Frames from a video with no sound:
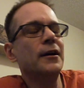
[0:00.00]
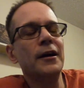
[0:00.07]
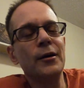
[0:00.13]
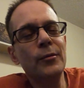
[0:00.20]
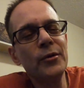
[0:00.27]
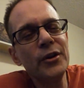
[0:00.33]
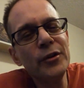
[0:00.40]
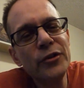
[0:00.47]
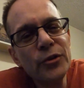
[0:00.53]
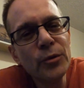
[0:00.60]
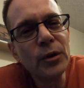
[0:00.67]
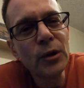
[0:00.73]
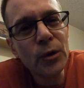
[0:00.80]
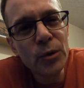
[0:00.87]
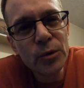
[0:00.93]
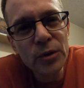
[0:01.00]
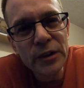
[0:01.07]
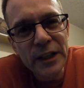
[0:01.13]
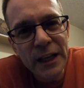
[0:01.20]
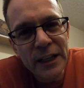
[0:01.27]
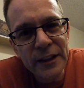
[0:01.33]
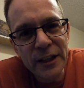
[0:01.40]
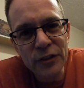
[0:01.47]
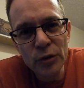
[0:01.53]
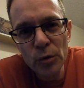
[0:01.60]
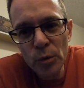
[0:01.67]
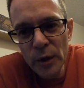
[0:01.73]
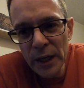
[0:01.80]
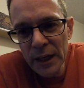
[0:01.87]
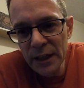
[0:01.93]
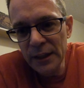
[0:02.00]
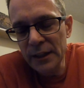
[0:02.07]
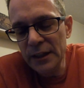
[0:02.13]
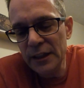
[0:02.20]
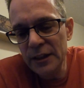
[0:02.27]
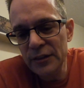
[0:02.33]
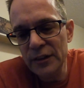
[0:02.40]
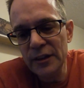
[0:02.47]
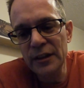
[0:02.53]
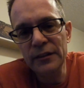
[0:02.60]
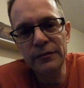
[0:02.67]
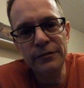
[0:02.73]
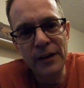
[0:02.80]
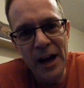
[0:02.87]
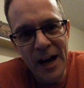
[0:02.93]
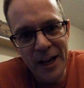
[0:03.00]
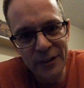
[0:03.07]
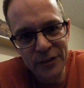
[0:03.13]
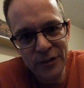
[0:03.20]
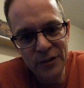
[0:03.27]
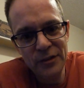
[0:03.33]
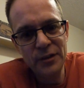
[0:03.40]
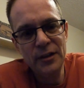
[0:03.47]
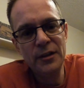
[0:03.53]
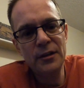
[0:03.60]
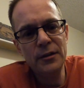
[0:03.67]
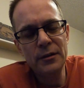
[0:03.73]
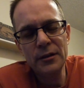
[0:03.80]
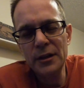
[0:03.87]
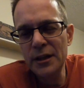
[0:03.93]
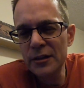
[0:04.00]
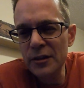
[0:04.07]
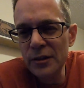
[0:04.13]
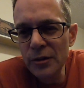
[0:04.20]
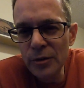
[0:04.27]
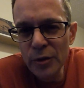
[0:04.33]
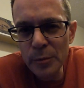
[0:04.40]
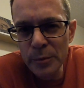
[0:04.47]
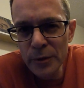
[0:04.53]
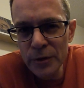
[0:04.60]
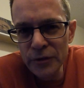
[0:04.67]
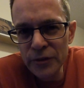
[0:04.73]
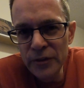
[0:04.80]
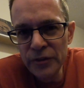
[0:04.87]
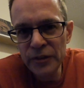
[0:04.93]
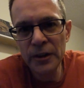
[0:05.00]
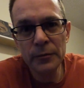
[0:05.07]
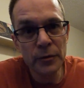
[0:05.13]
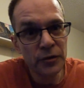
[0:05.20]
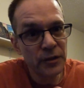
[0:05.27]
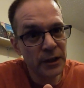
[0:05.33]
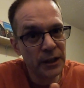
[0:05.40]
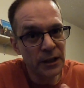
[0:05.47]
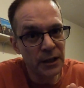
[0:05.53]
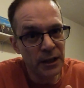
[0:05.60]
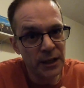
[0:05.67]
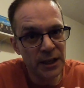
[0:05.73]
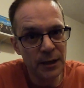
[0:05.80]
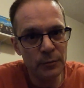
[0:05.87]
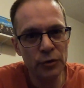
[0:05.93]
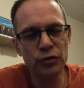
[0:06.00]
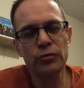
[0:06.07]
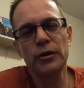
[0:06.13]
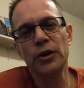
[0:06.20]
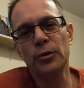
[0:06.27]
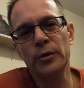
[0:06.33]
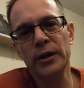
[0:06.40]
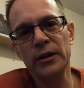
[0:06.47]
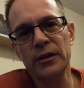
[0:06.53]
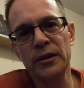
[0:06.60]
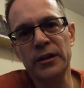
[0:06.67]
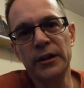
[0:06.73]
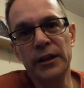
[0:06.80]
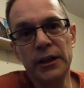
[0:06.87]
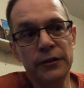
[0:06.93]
I want to do a local date that's quick, easy, and fast. Get to know the person, see if there's any kind of chemistry going on.